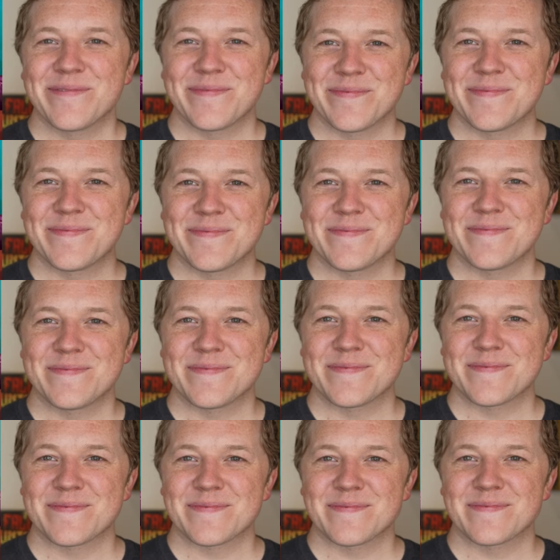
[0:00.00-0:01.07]

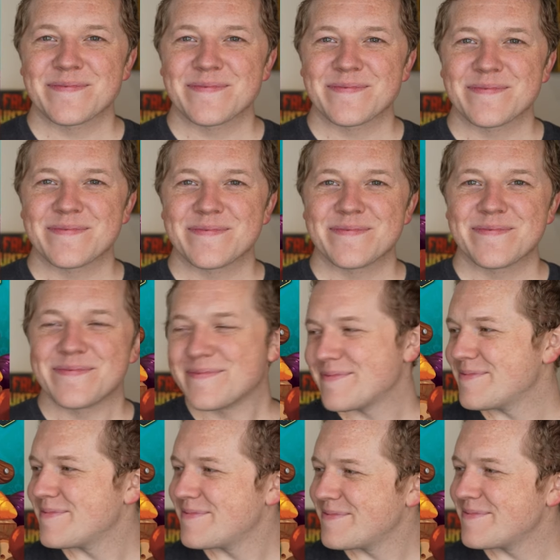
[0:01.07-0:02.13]

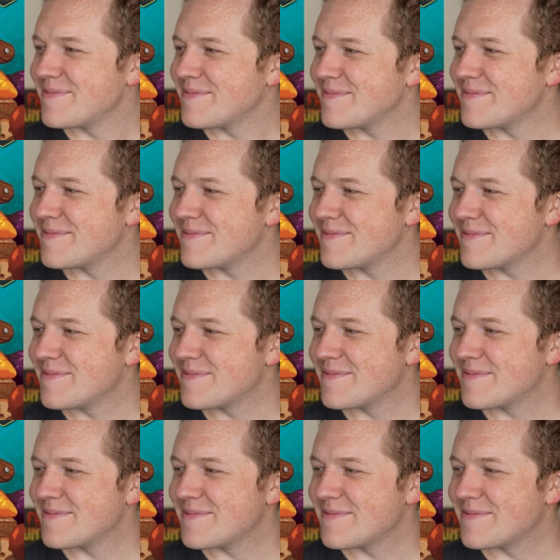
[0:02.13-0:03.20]

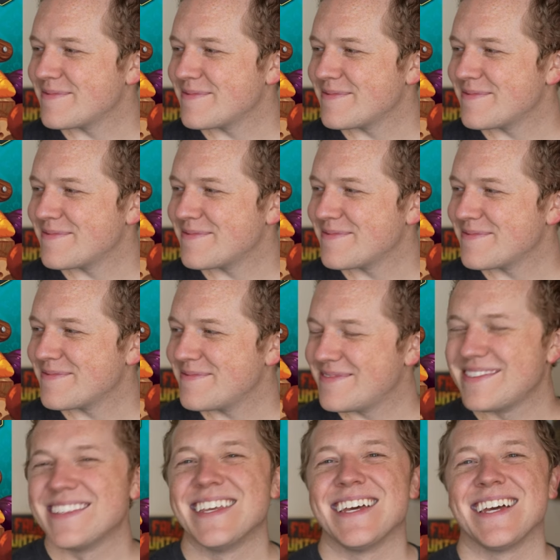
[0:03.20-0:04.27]

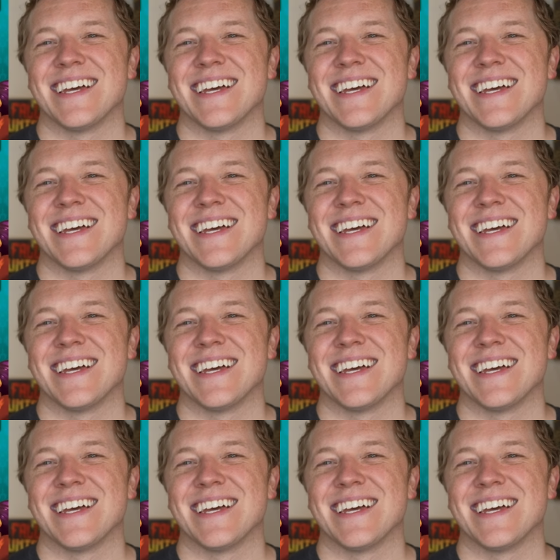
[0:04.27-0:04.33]
(silent)